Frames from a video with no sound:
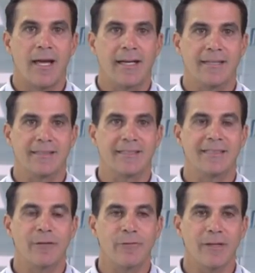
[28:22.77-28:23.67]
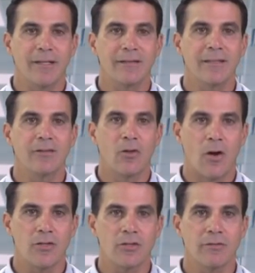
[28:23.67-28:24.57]
in a significantly
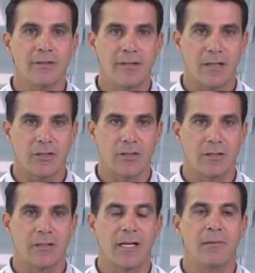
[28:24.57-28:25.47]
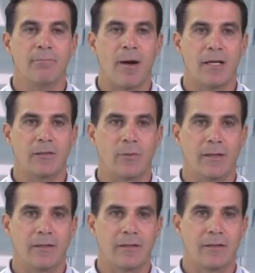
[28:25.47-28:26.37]
larger reduction in body weight.